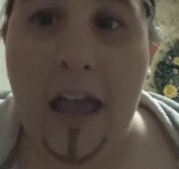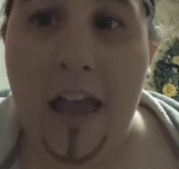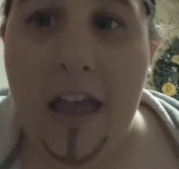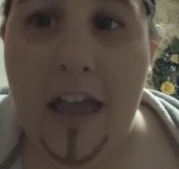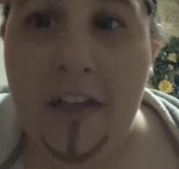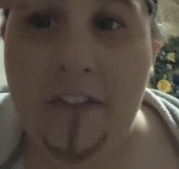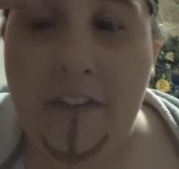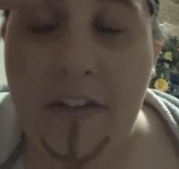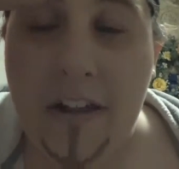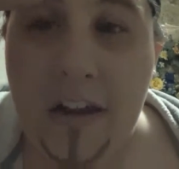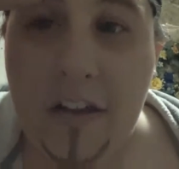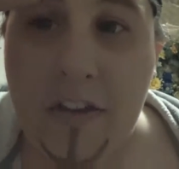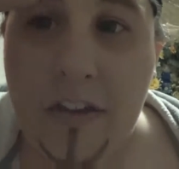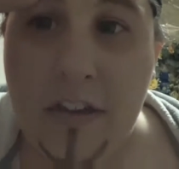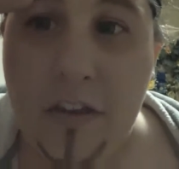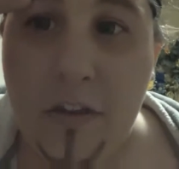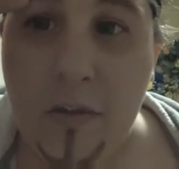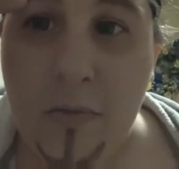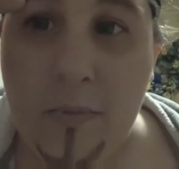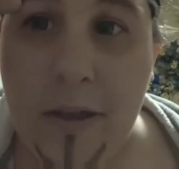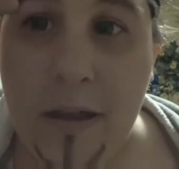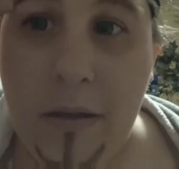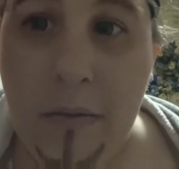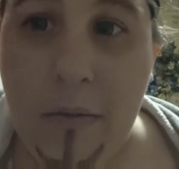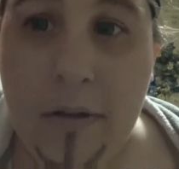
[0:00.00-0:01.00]
If anything,
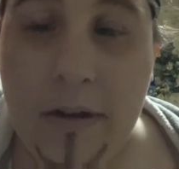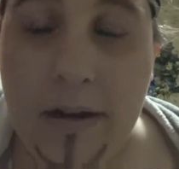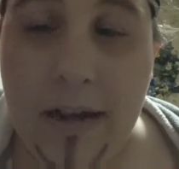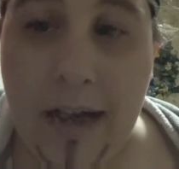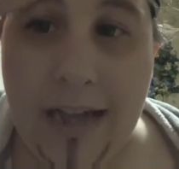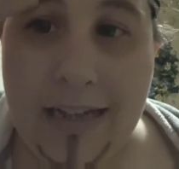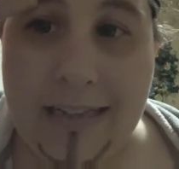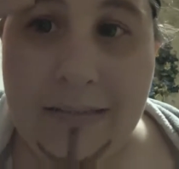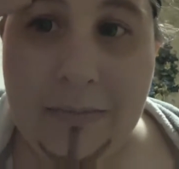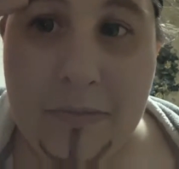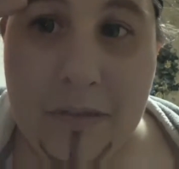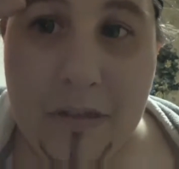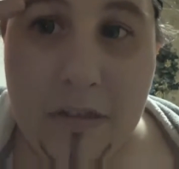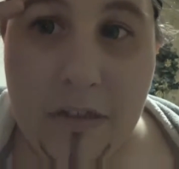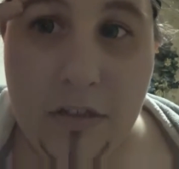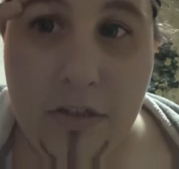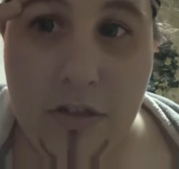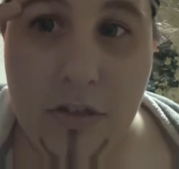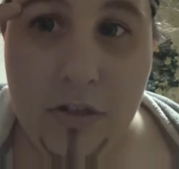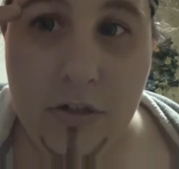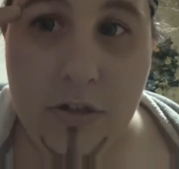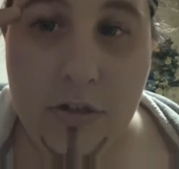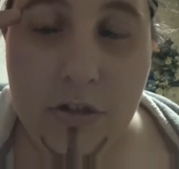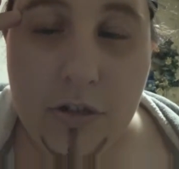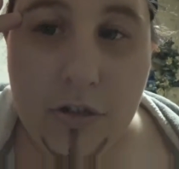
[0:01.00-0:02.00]
you might want to add something
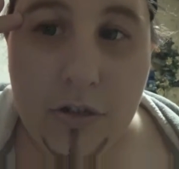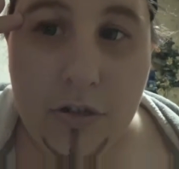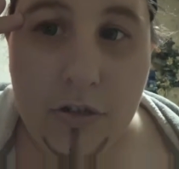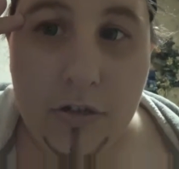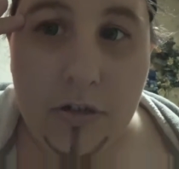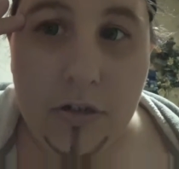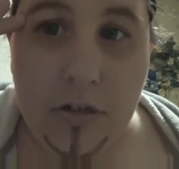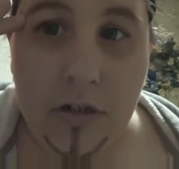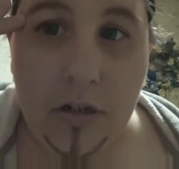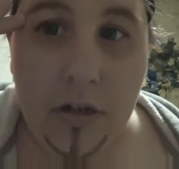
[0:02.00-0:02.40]
to your